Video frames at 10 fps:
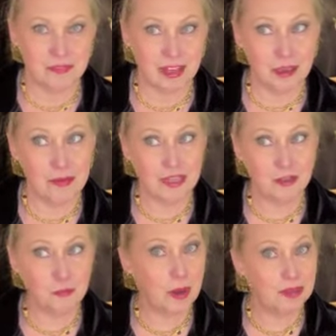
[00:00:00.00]
I mean, there's
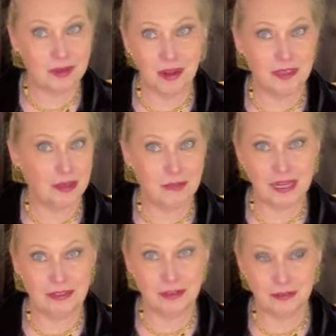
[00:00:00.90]
probably not that
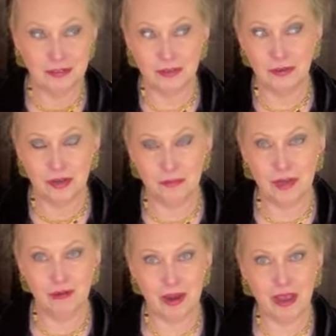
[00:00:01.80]
many that are still going to be
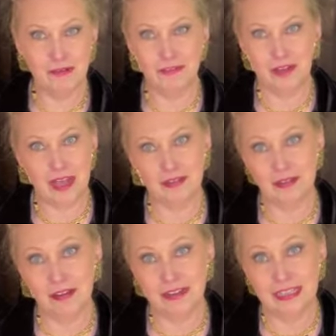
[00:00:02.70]
around for that
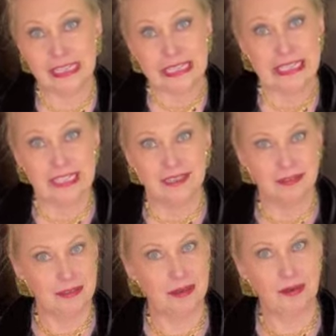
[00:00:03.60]
long,
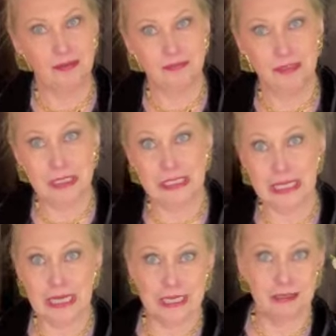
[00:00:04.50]
you know, just
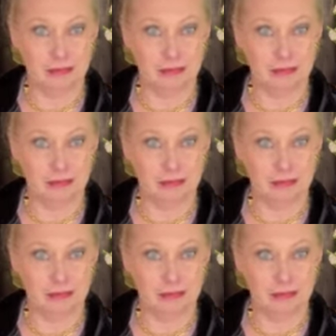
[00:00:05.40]
saying.